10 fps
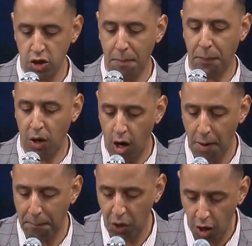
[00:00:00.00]
your, our
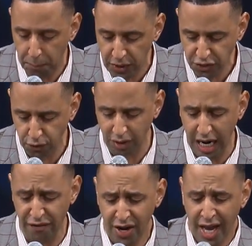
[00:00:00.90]
purpose for
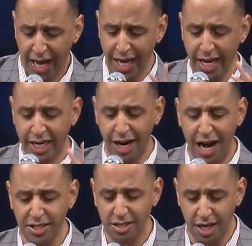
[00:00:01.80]
life, and it
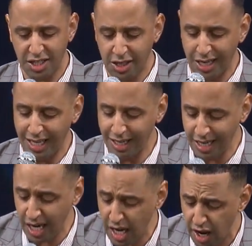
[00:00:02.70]
causes us to
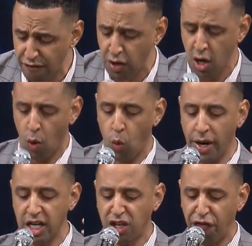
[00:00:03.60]
leave what
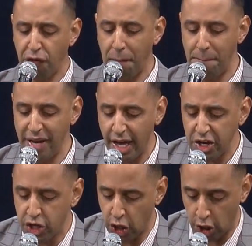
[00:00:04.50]
is
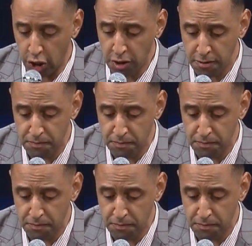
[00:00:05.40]
familiar